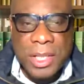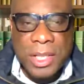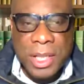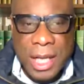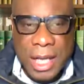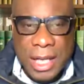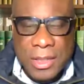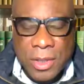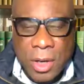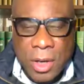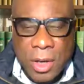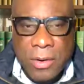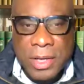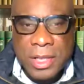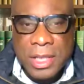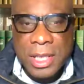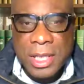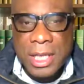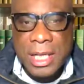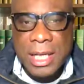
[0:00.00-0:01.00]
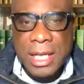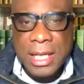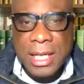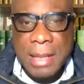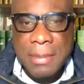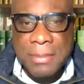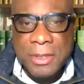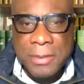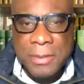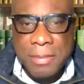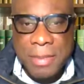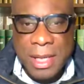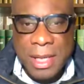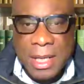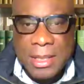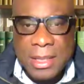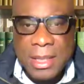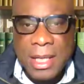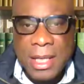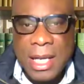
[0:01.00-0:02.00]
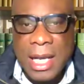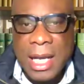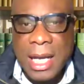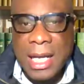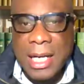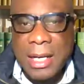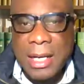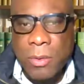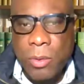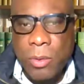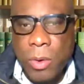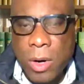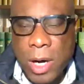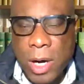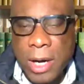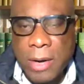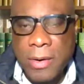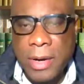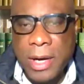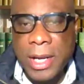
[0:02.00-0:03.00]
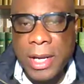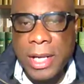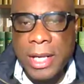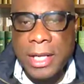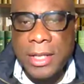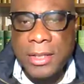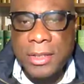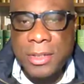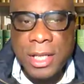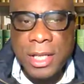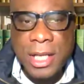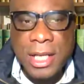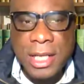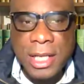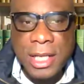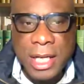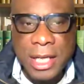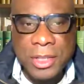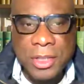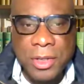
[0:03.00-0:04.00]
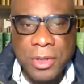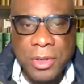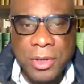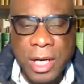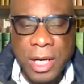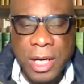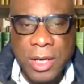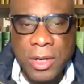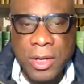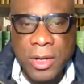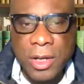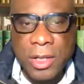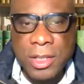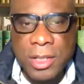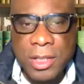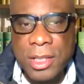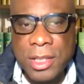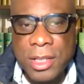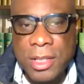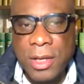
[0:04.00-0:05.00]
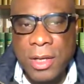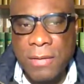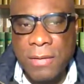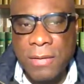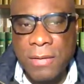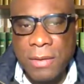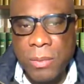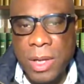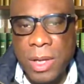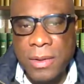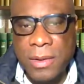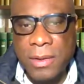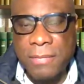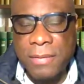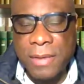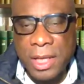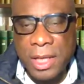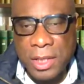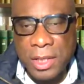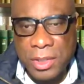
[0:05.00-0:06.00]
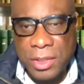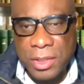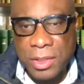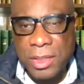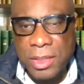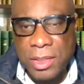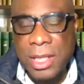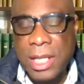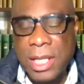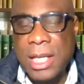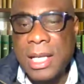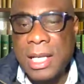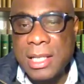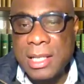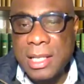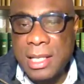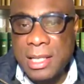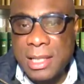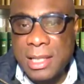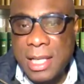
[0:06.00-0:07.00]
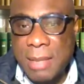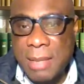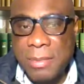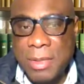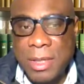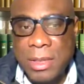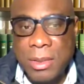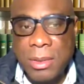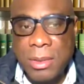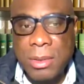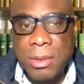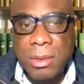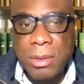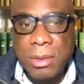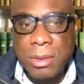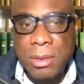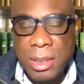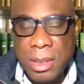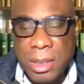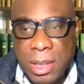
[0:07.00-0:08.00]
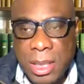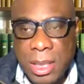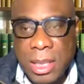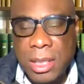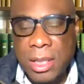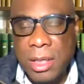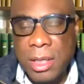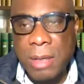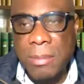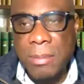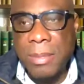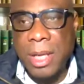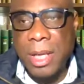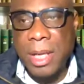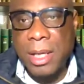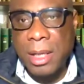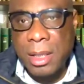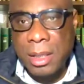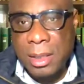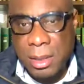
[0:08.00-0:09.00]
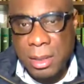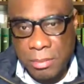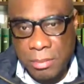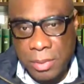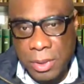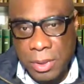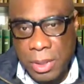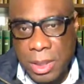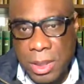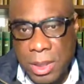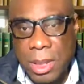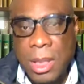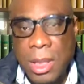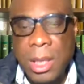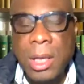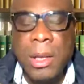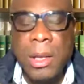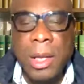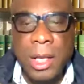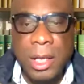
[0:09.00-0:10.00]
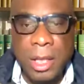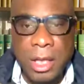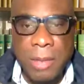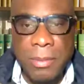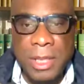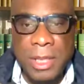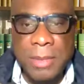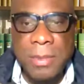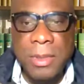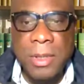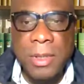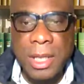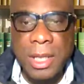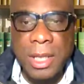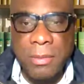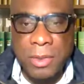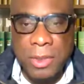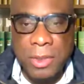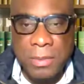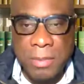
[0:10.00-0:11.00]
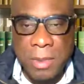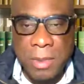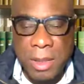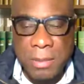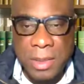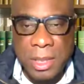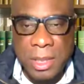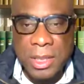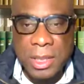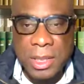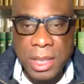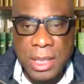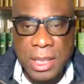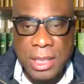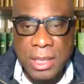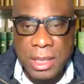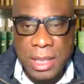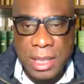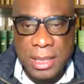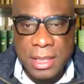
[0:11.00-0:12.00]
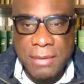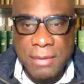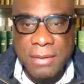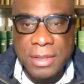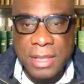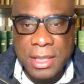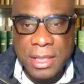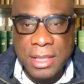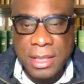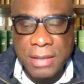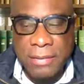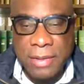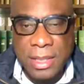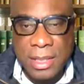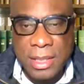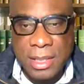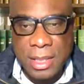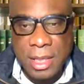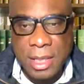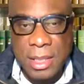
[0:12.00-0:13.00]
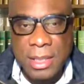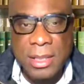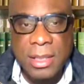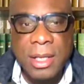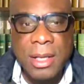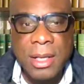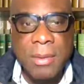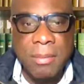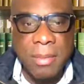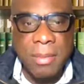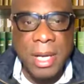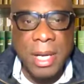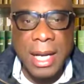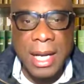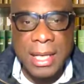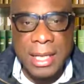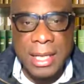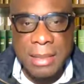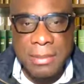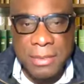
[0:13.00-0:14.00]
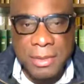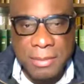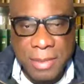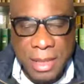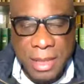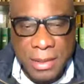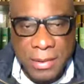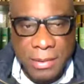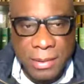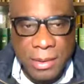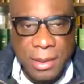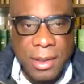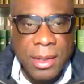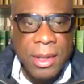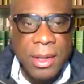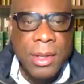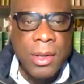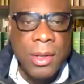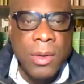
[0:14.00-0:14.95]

which has origin in Adam Smith's An Inquiry into the Nature and Causes of the Wealth of Nations. It's a seminal economics book that was published in 1776 by Adam Smith.